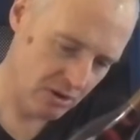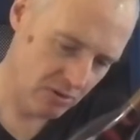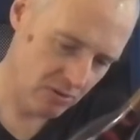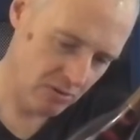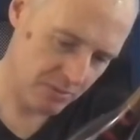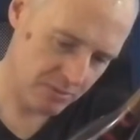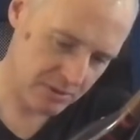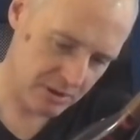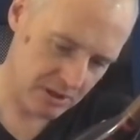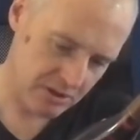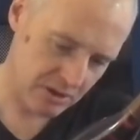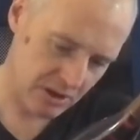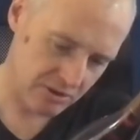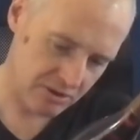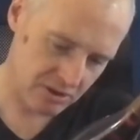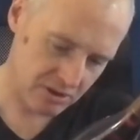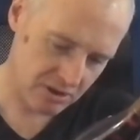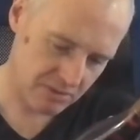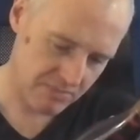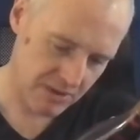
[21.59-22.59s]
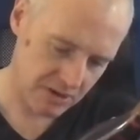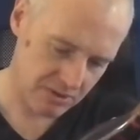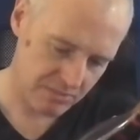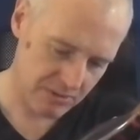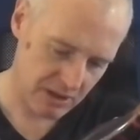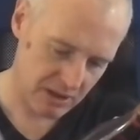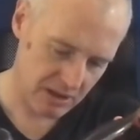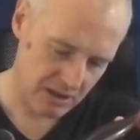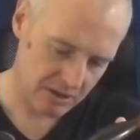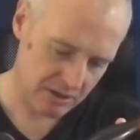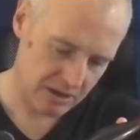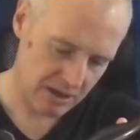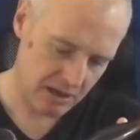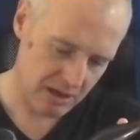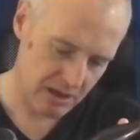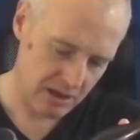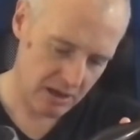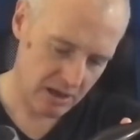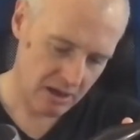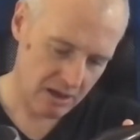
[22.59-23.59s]
Whoops, I'll just smash my glass
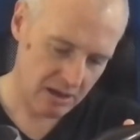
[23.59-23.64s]
here.